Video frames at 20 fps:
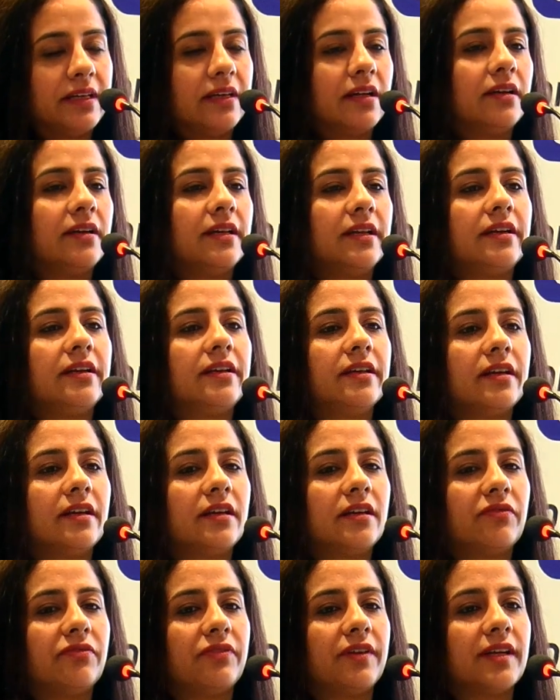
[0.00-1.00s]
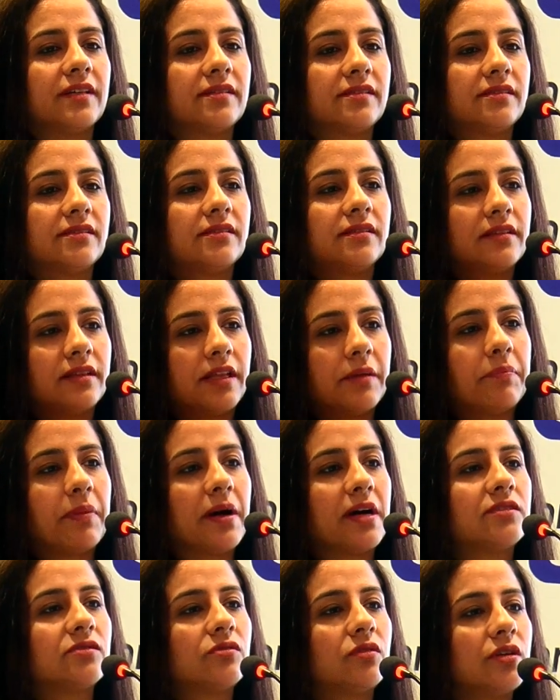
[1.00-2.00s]
deleterious effects, they
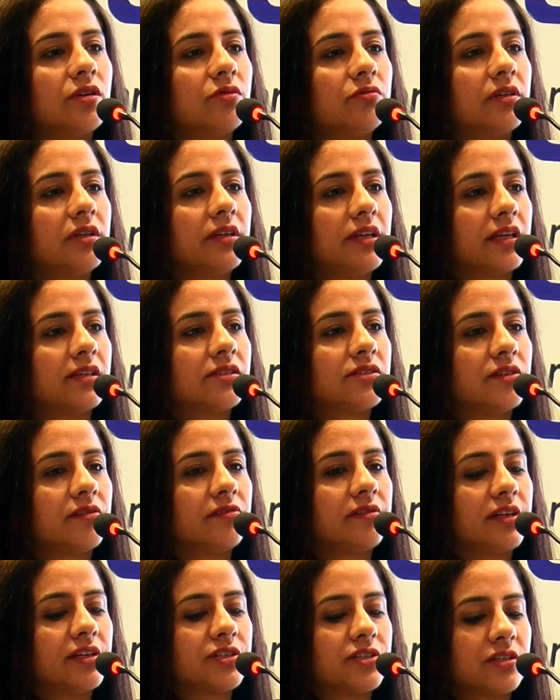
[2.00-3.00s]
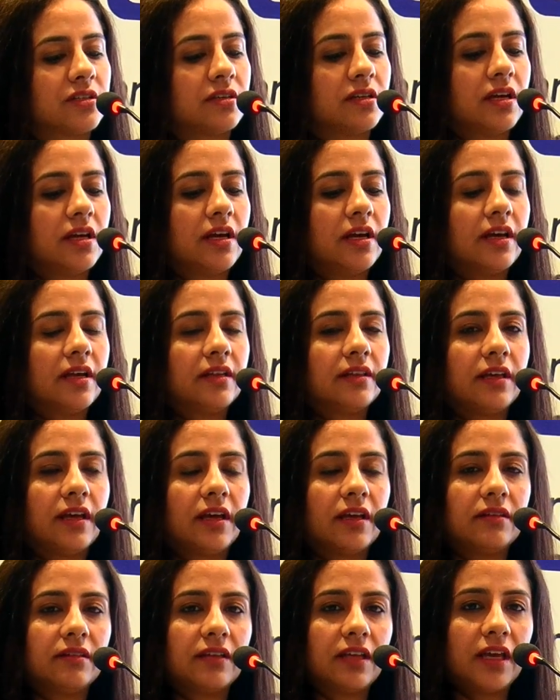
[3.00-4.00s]
pass on to the next generation.
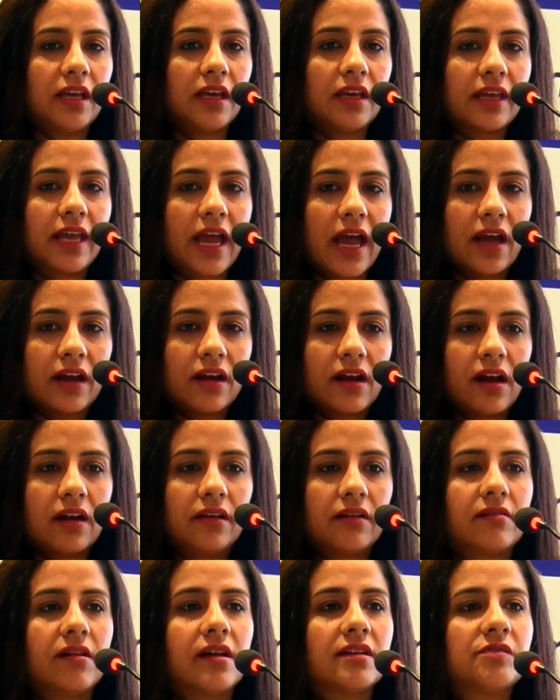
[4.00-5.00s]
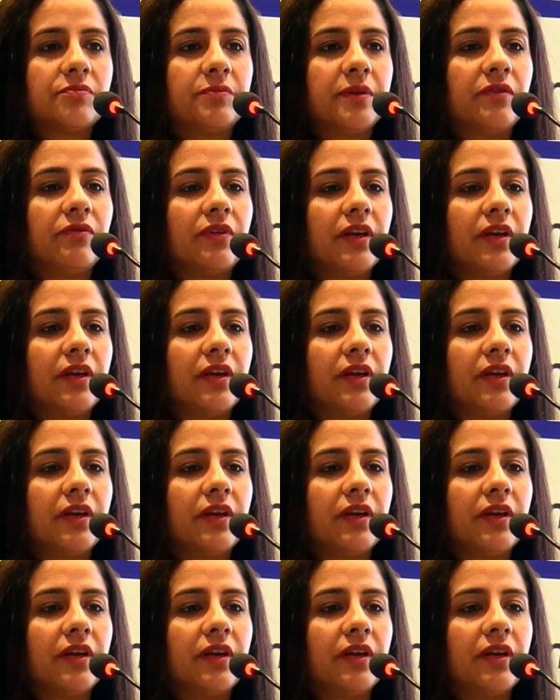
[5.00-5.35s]
They transmit